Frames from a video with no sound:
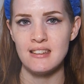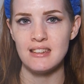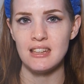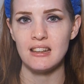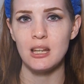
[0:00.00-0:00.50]

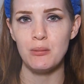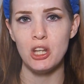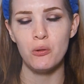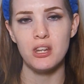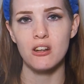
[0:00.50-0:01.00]
think? Let me
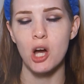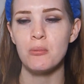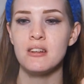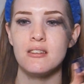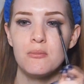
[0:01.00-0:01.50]
know in the
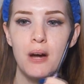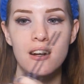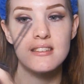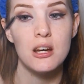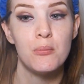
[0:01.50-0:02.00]
comment
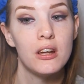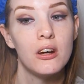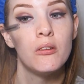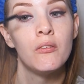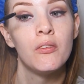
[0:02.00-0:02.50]
box down below.